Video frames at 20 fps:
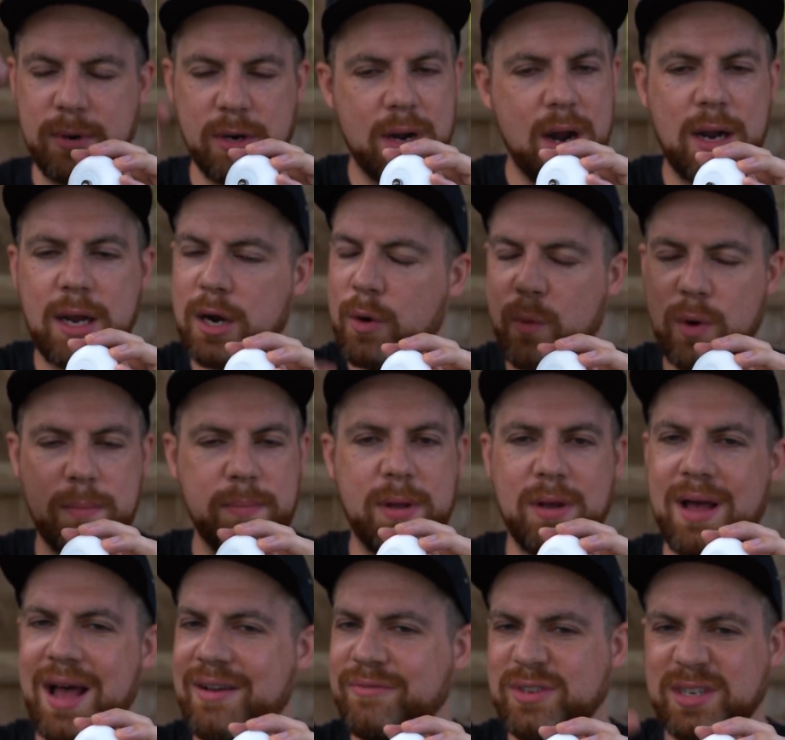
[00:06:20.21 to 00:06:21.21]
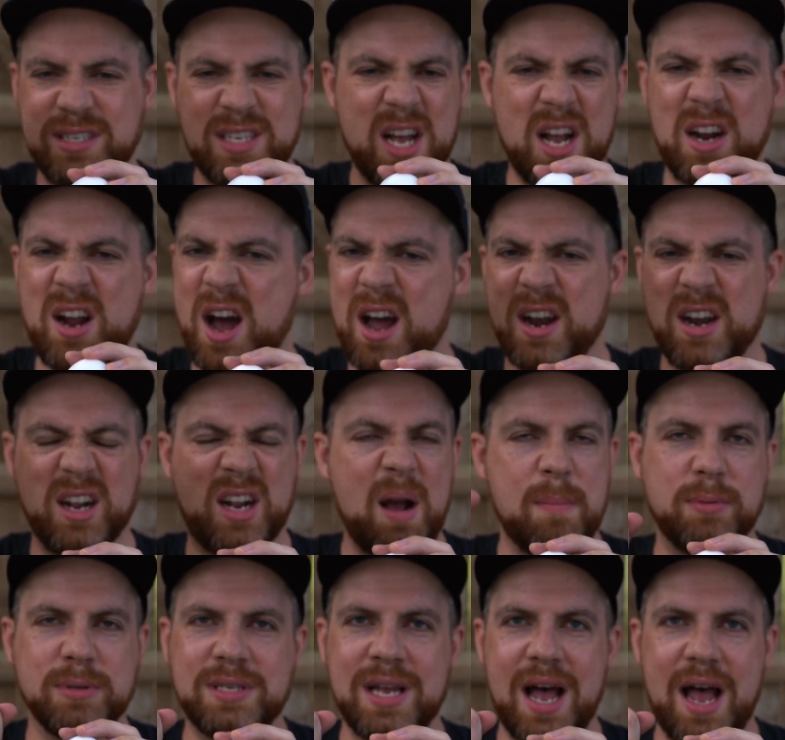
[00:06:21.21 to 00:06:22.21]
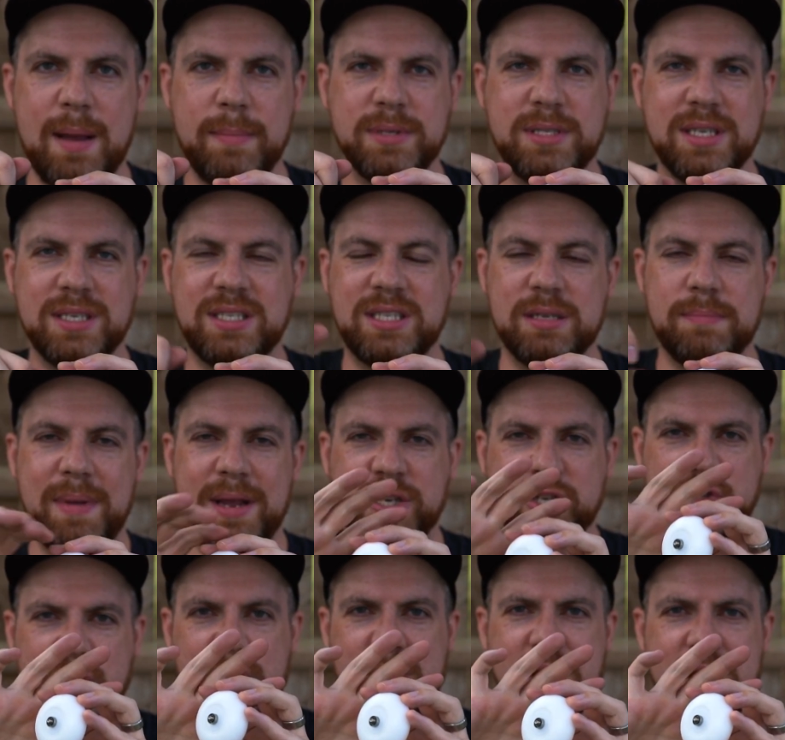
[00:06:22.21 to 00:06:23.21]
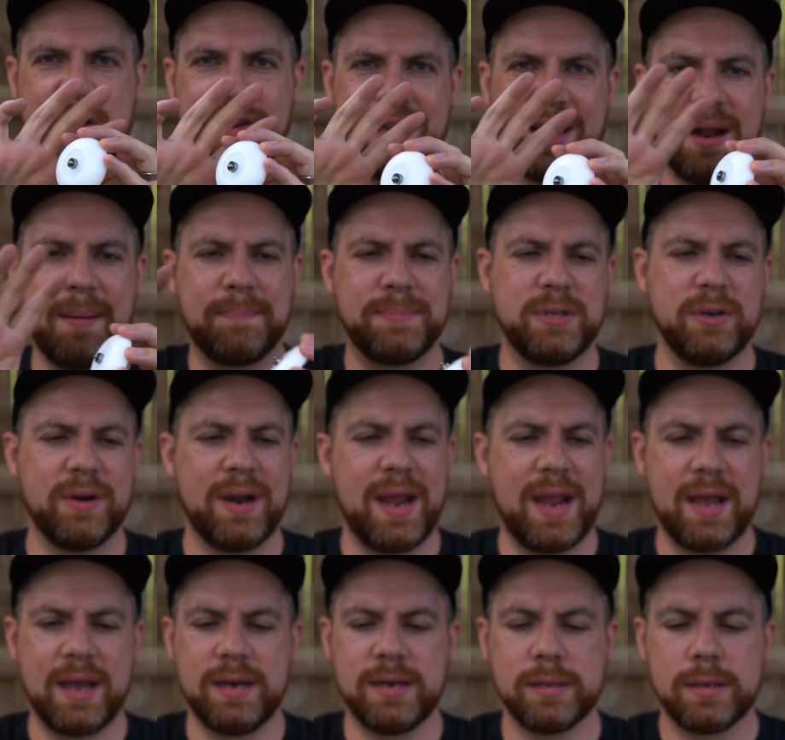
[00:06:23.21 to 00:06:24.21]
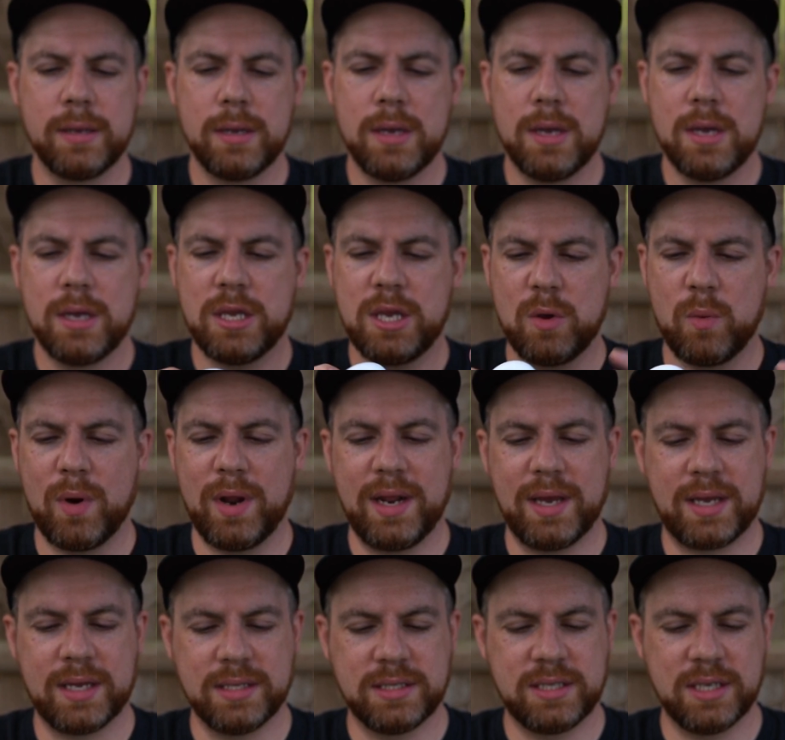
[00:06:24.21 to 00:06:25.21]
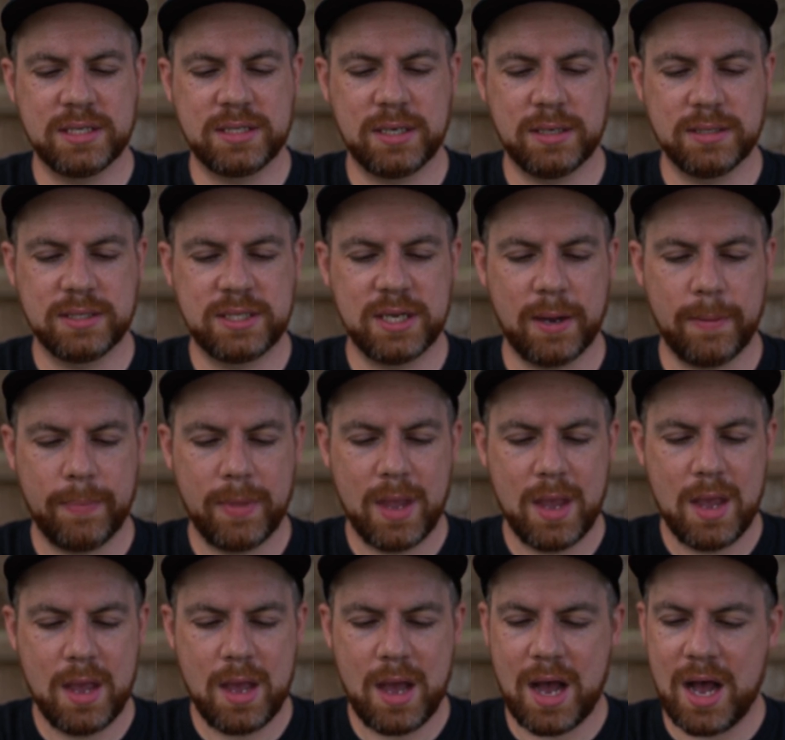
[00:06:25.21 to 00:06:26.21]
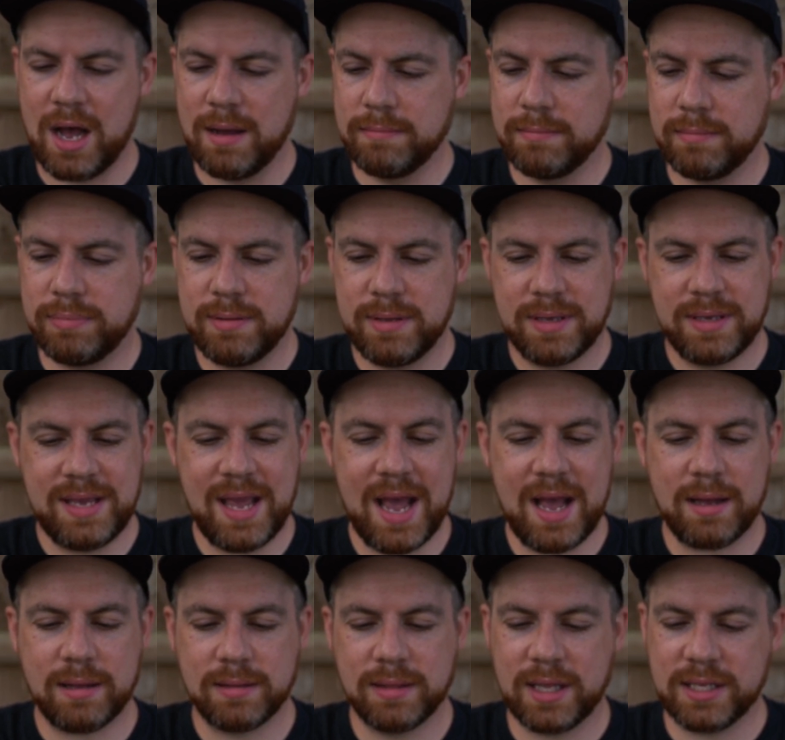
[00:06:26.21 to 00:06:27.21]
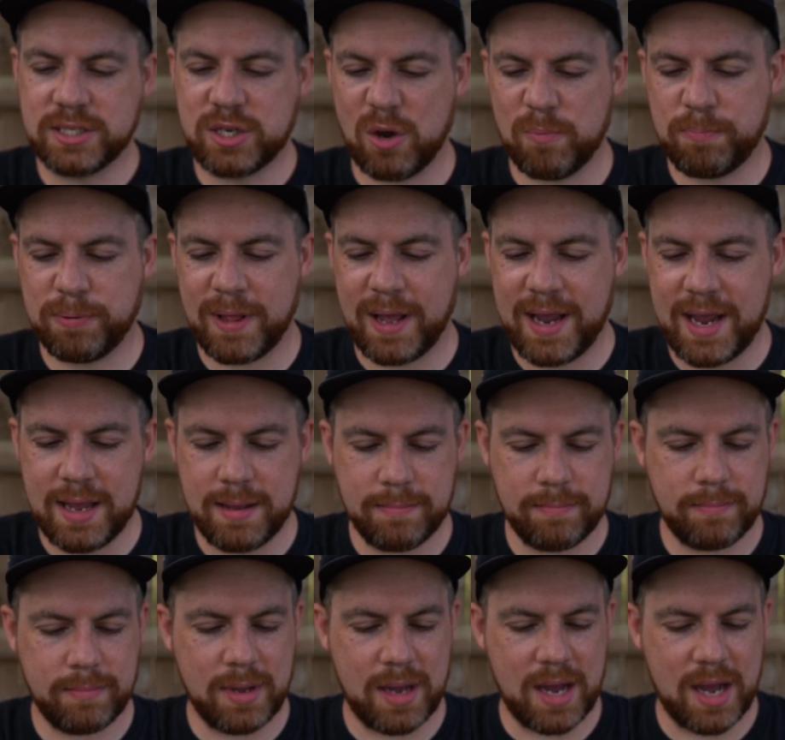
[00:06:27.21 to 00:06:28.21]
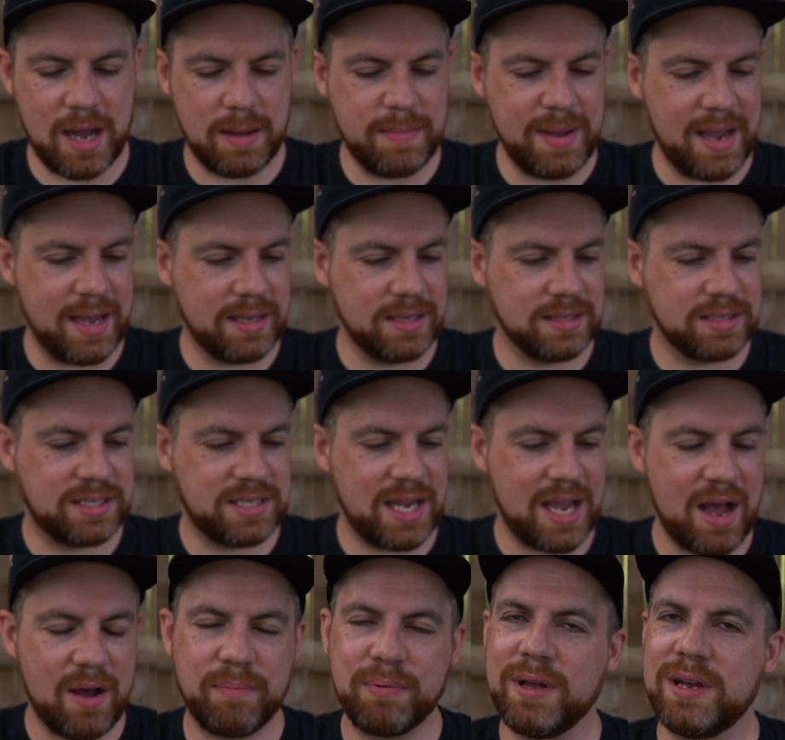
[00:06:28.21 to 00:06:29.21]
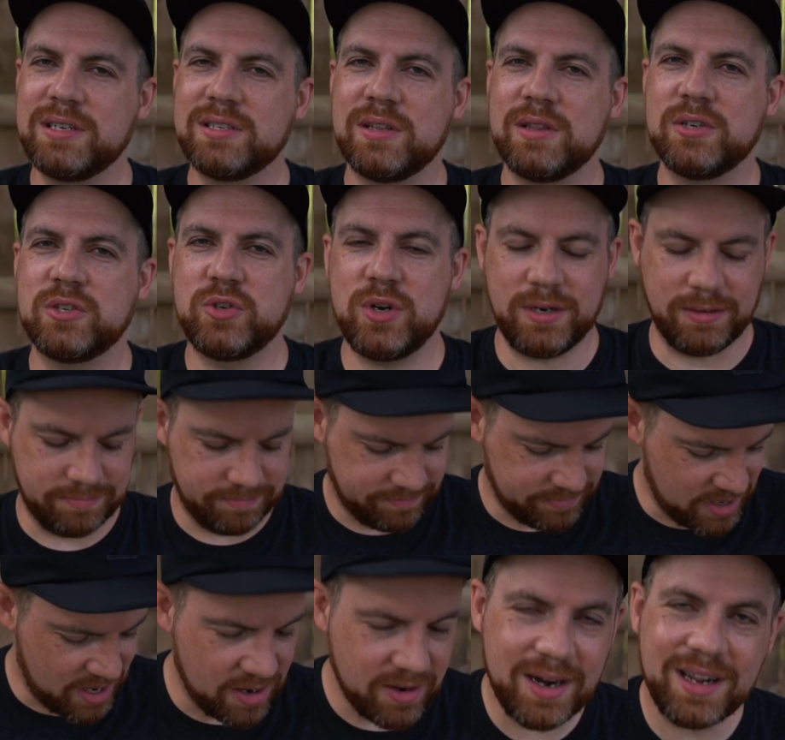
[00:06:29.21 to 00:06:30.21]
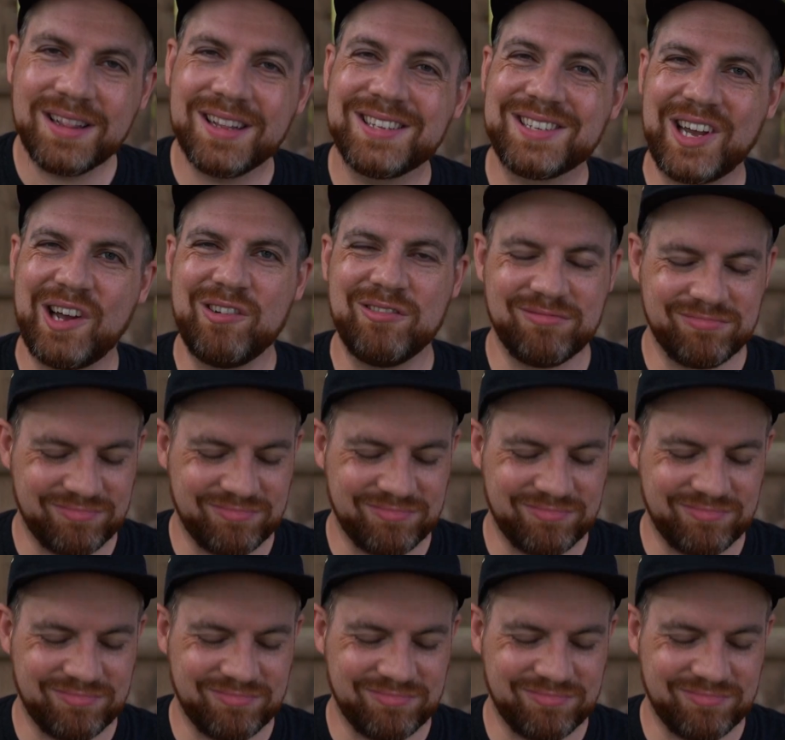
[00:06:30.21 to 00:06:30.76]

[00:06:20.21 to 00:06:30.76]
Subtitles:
You're not going to want to be able to have to tug on it a couple times just to make sure that you get up to your hand. You want it consistent. So, yeah, let's go play it and see how it plays on the string. All right, let's go.